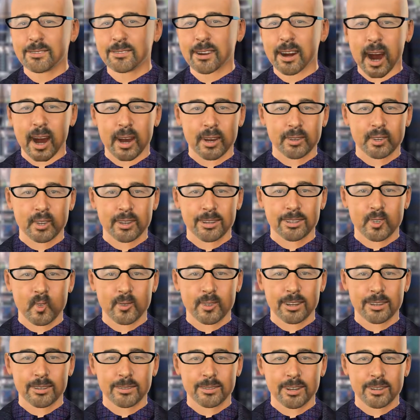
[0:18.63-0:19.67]
More than
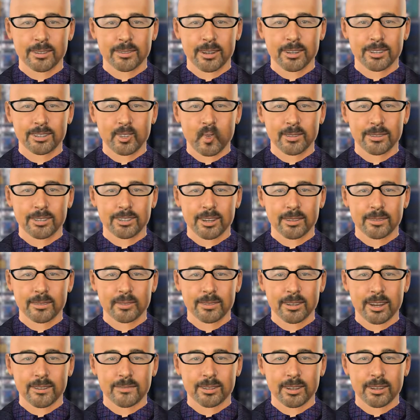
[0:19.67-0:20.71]
7,600
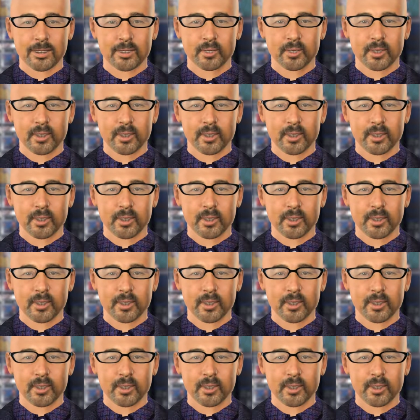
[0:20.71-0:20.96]
companies